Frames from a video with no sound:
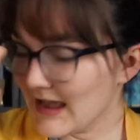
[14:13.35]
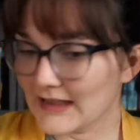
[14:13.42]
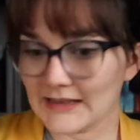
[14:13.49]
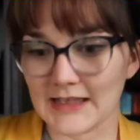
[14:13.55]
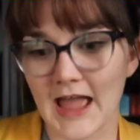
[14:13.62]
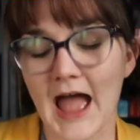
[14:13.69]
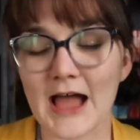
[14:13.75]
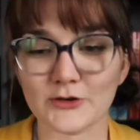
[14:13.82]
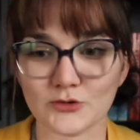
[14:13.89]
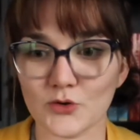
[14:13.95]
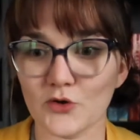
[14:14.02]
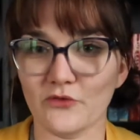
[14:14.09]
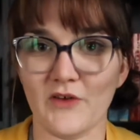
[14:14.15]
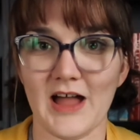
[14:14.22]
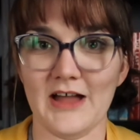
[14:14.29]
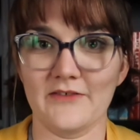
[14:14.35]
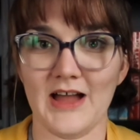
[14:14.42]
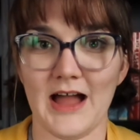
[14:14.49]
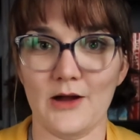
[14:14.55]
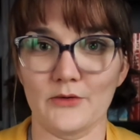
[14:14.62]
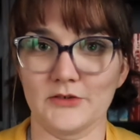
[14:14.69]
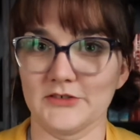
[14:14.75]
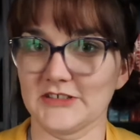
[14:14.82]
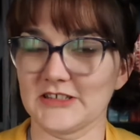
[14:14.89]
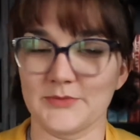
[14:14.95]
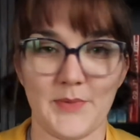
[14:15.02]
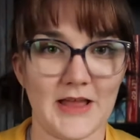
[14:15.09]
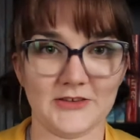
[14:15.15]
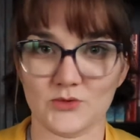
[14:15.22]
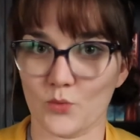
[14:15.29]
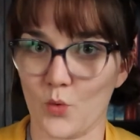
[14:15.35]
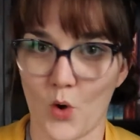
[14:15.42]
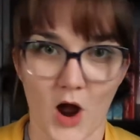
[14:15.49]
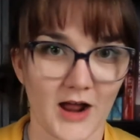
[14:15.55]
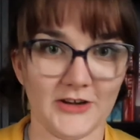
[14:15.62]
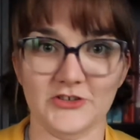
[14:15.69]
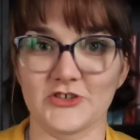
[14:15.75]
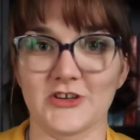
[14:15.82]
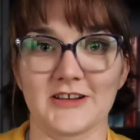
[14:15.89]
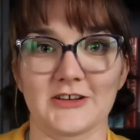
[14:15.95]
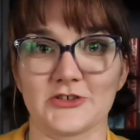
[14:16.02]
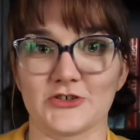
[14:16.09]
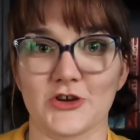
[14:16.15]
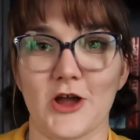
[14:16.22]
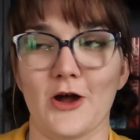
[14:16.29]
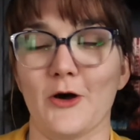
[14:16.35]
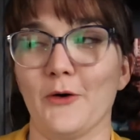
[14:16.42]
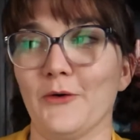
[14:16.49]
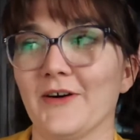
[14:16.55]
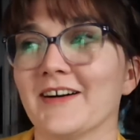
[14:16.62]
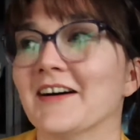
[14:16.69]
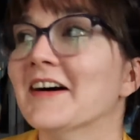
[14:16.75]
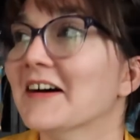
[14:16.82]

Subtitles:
Casual 5 hours spent watching a show.